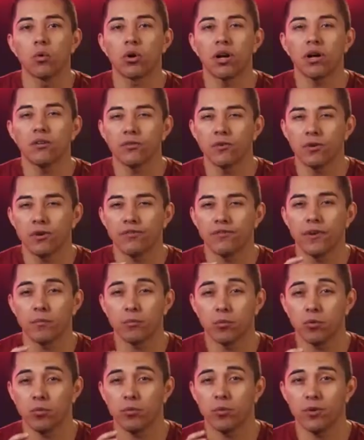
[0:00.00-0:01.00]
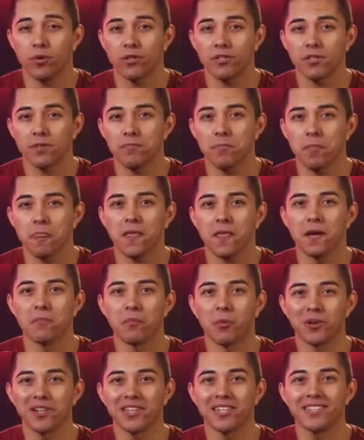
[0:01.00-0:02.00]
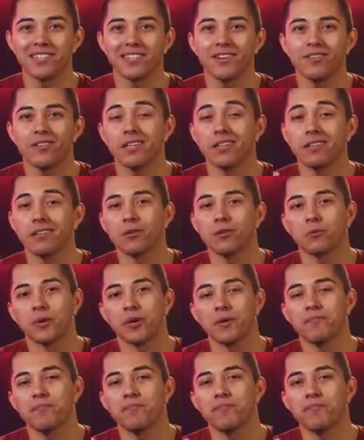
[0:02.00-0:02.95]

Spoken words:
cover ephemeral ports in more detail in a little bit.